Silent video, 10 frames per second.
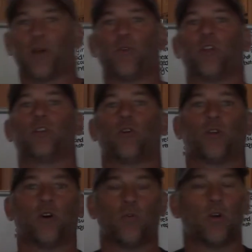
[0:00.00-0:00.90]
I really
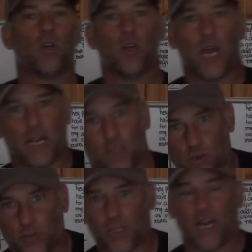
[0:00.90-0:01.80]
don't know how to
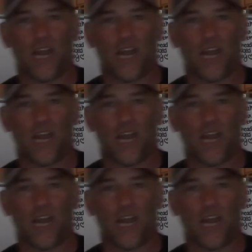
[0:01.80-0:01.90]
use it.